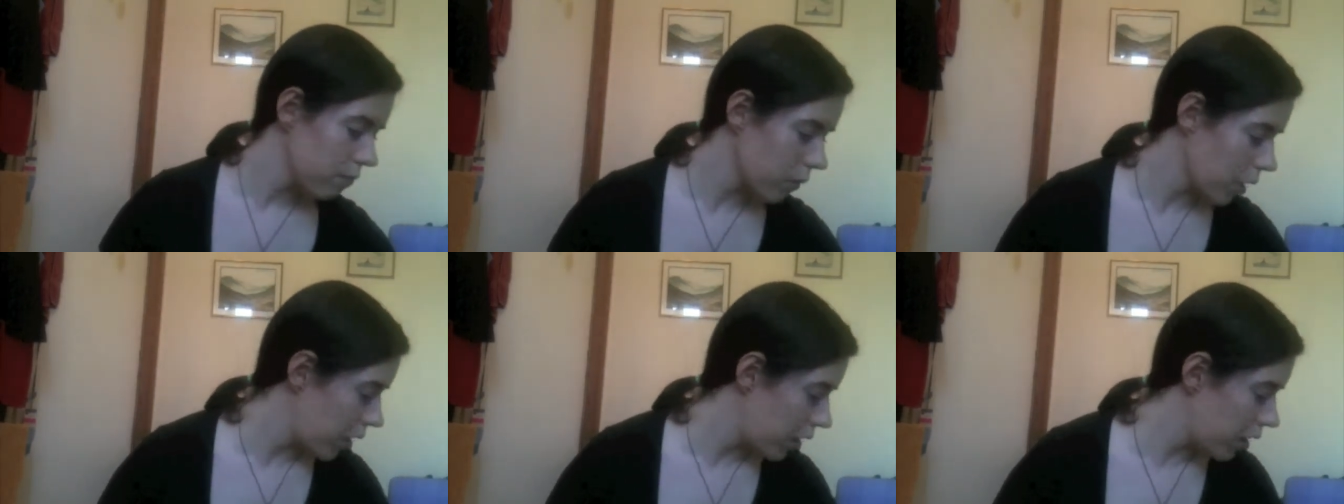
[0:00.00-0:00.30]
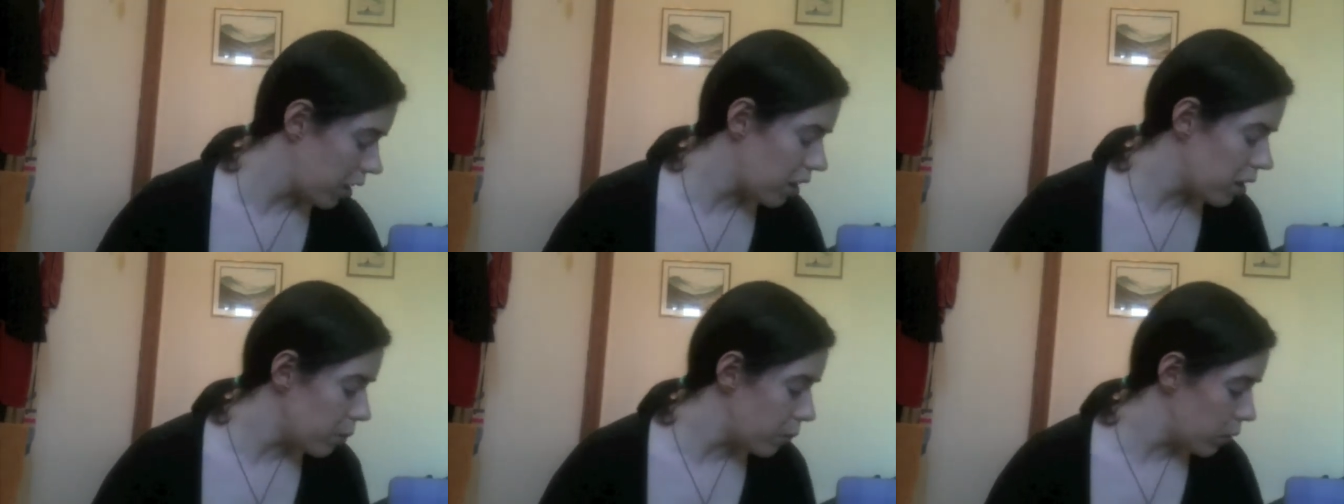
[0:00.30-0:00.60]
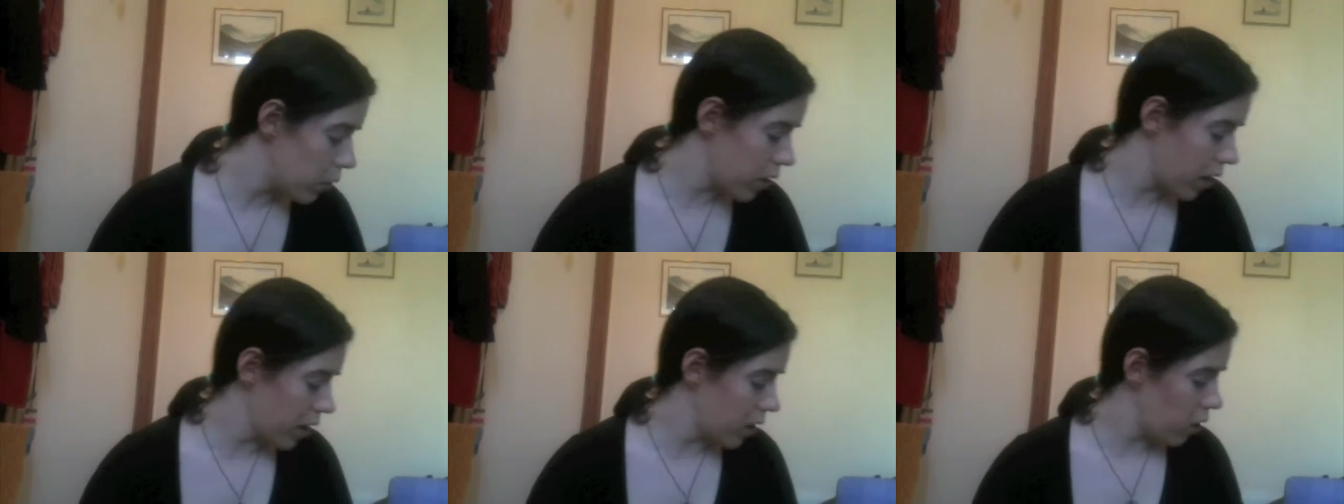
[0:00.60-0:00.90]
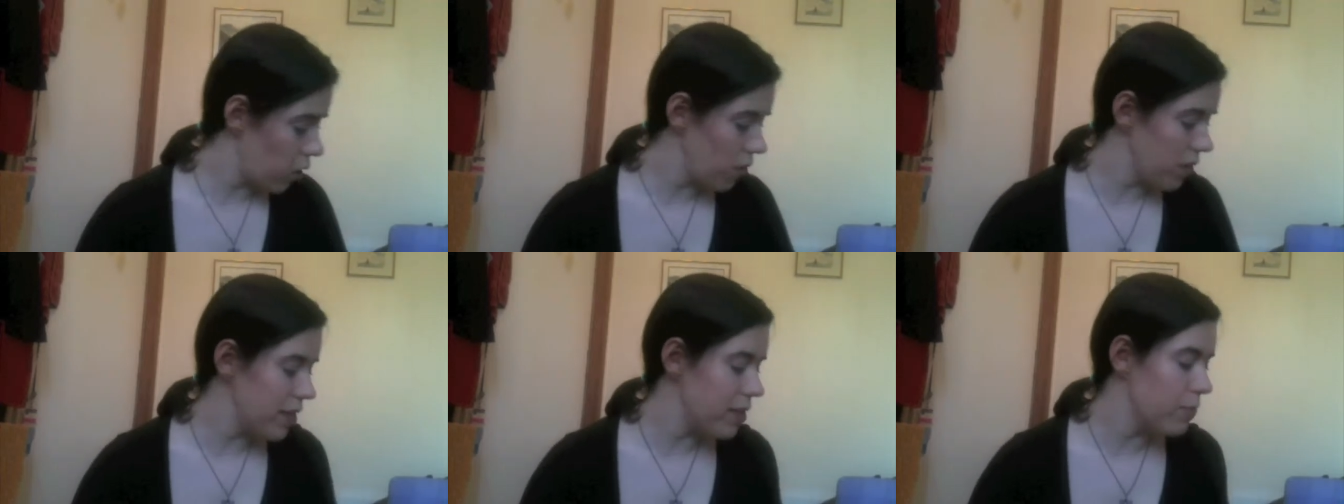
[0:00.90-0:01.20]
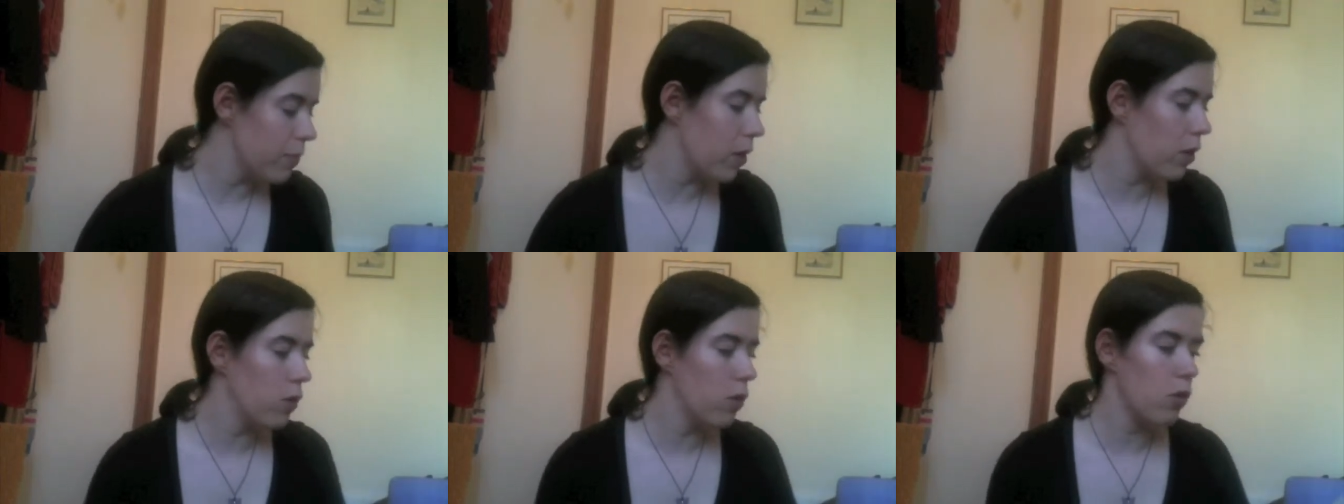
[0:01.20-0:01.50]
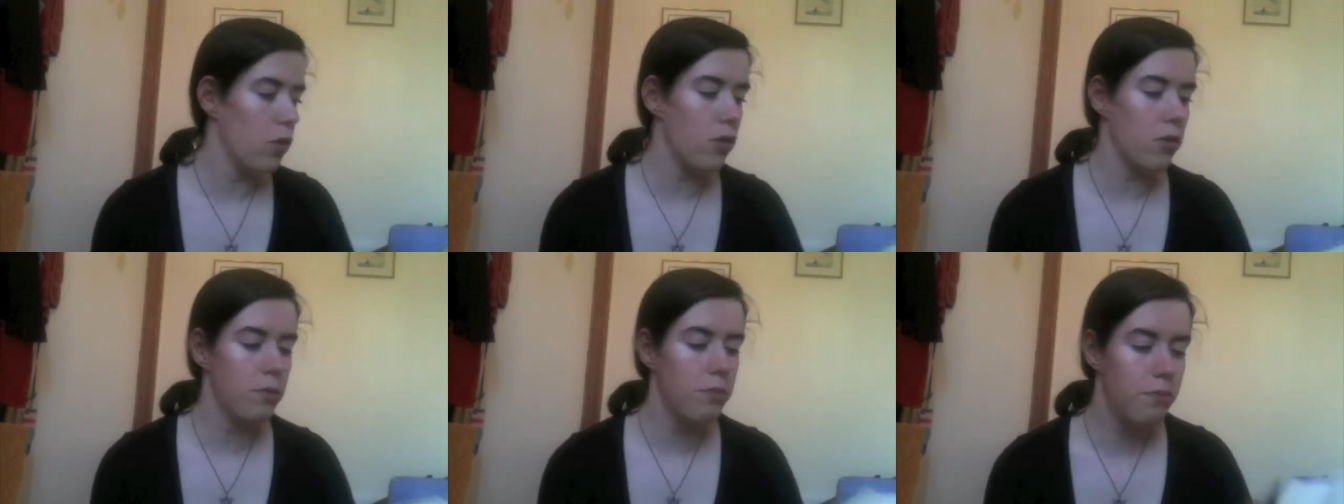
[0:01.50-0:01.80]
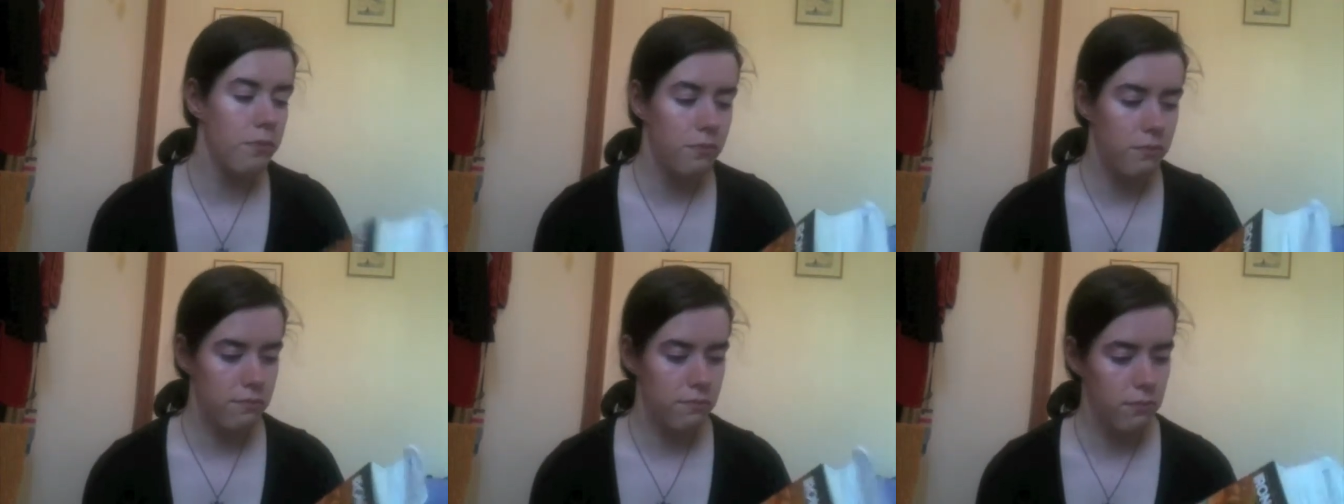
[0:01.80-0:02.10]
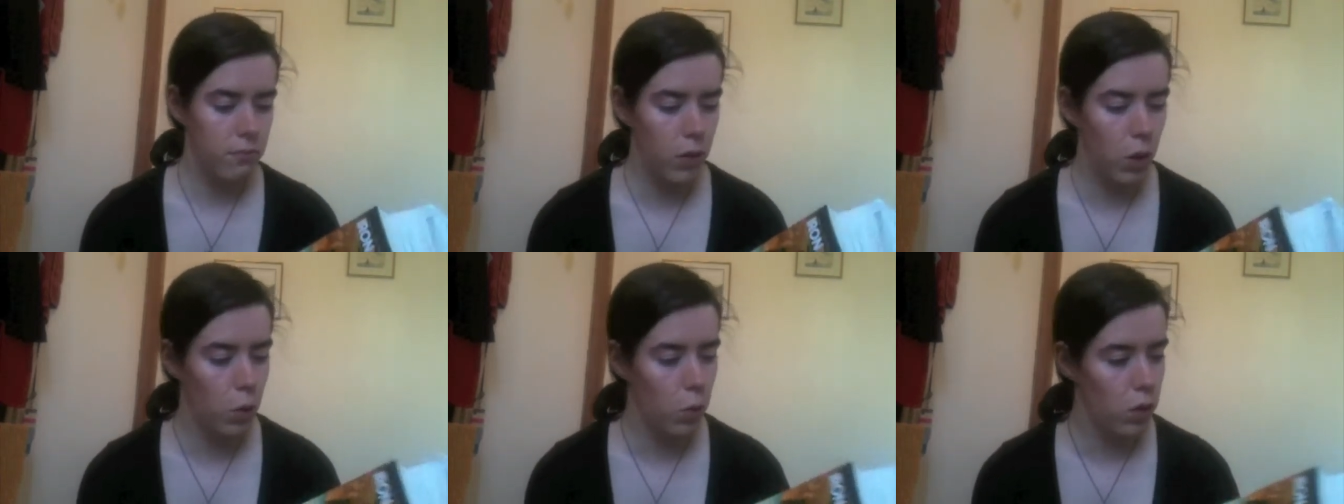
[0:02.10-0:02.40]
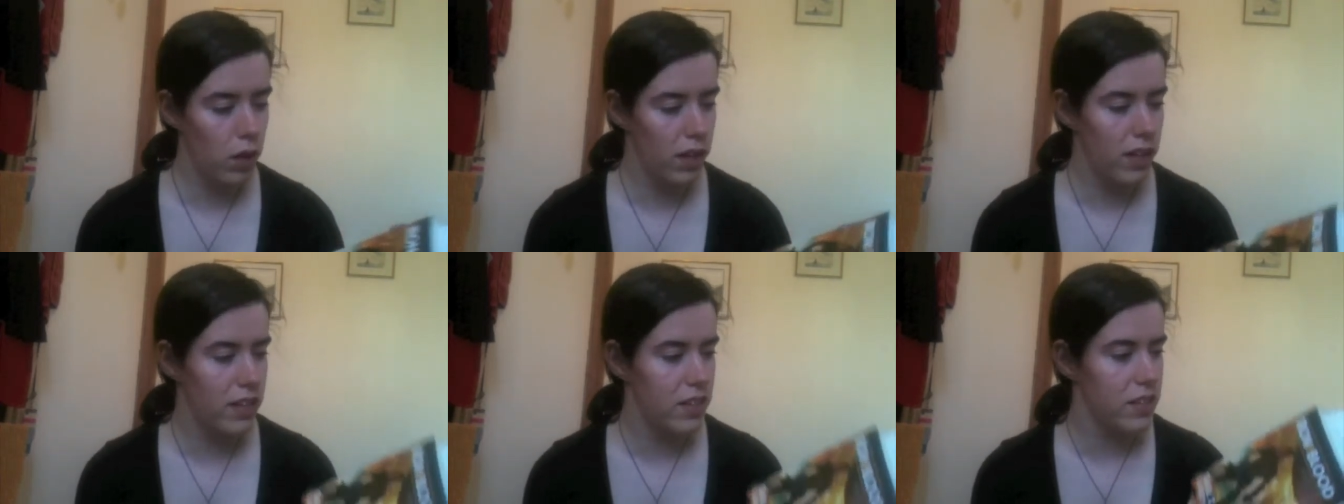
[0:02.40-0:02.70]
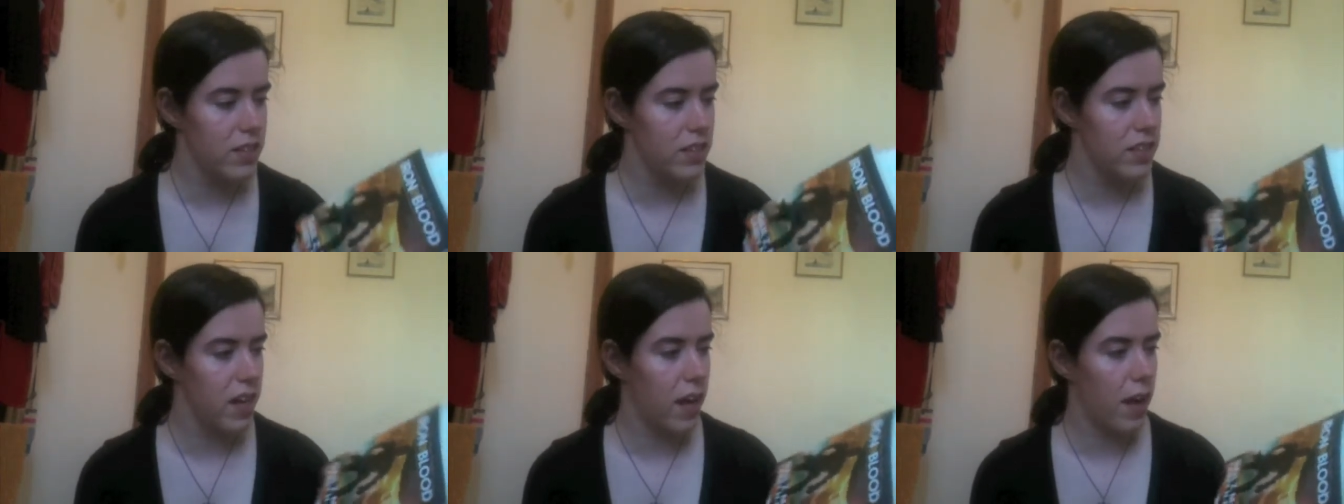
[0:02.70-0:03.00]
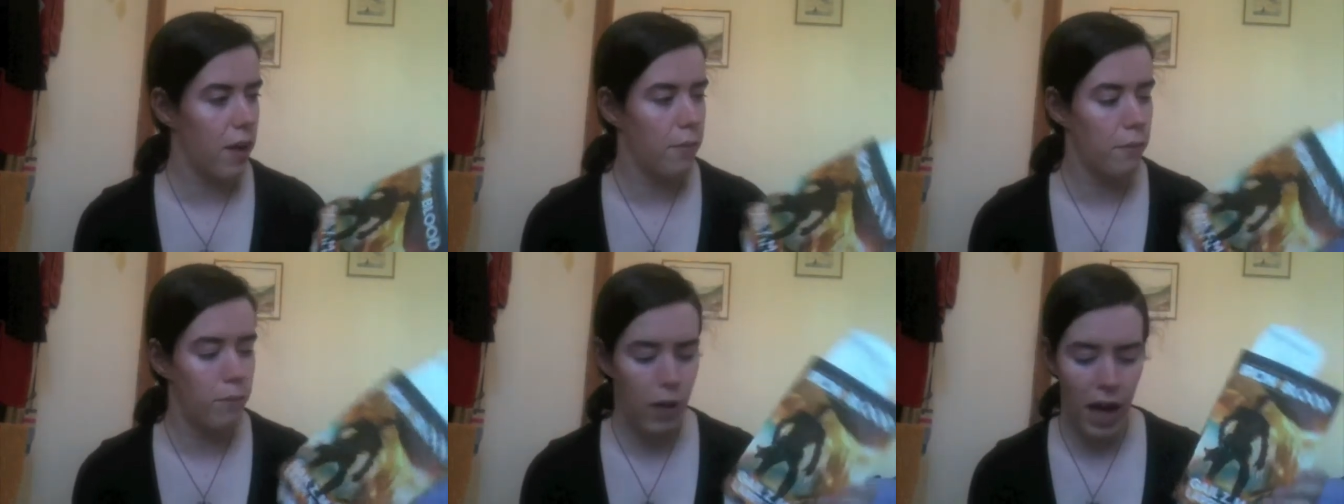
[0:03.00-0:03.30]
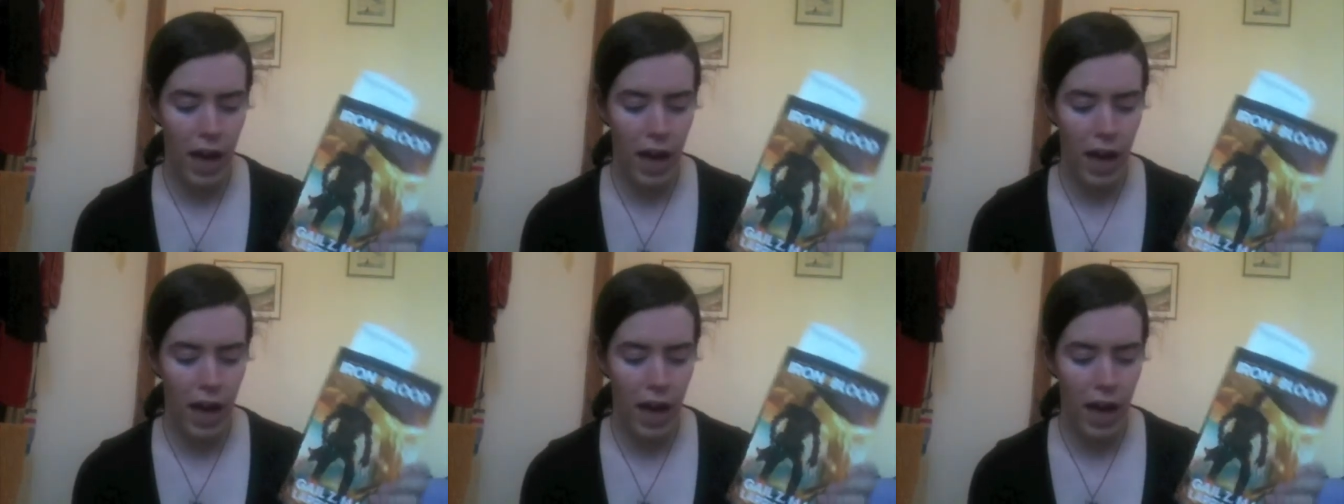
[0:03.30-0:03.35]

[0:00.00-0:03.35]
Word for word: Another book I got this month is um,